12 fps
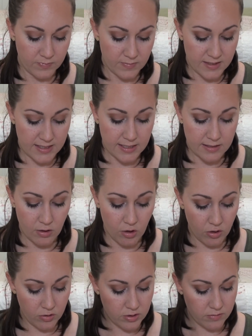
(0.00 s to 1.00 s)
Sea
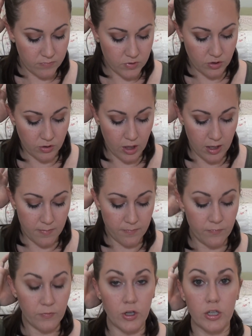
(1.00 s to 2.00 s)
Salt Scrub
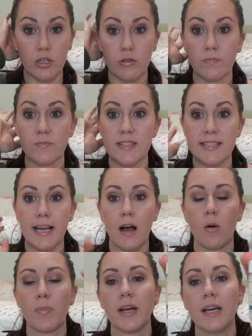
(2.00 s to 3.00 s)
for your
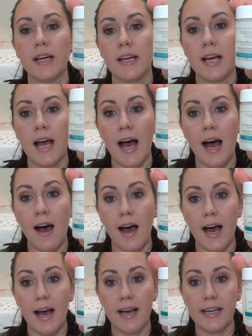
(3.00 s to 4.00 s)
scalp.
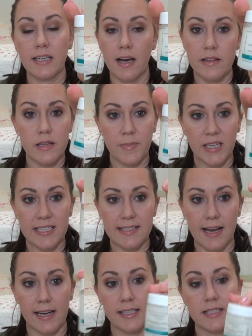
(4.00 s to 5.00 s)
I got the mini
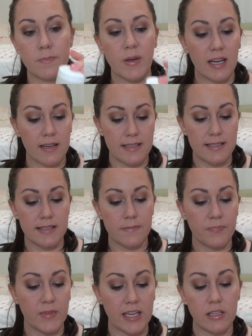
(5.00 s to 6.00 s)
size because
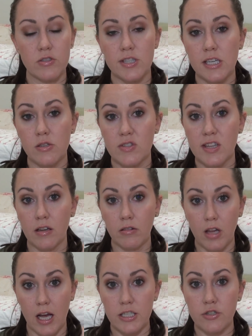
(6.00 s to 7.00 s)
I used to use the
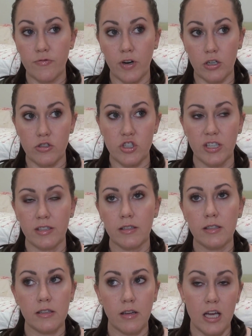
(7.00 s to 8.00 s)
Lush version,
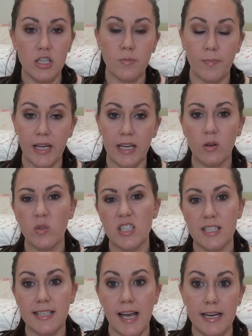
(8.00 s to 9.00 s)
Lush Big, which
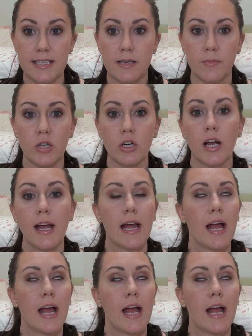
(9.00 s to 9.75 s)
is kind of similar,